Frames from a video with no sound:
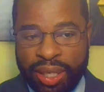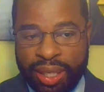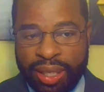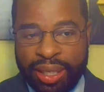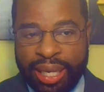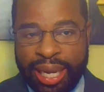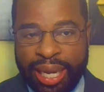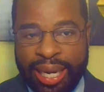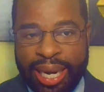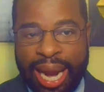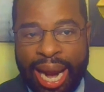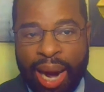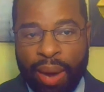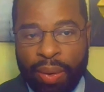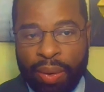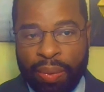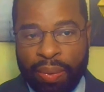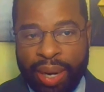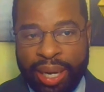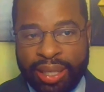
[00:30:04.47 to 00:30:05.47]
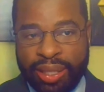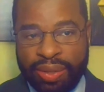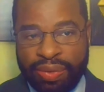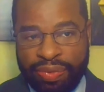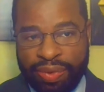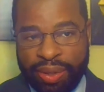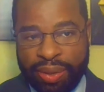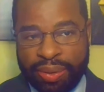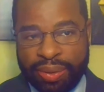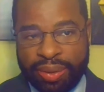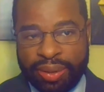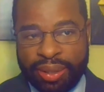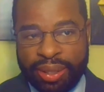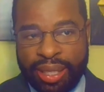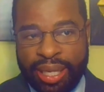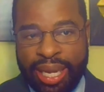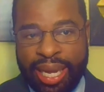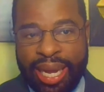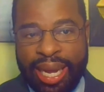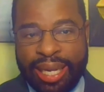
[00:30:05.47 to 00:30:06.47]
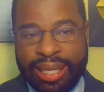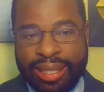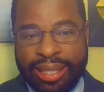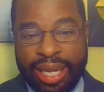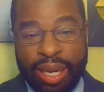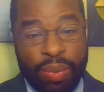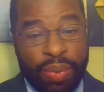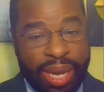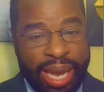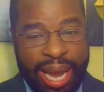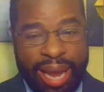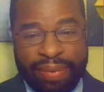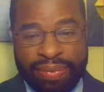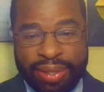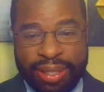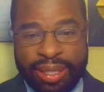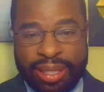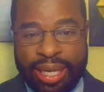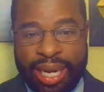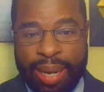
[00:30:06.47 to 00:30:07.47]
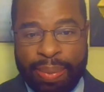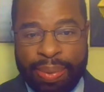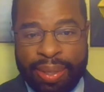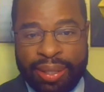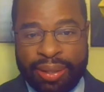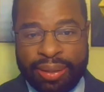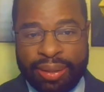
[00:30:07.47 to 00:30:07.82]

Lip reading: look at our right to vote and say we have to stop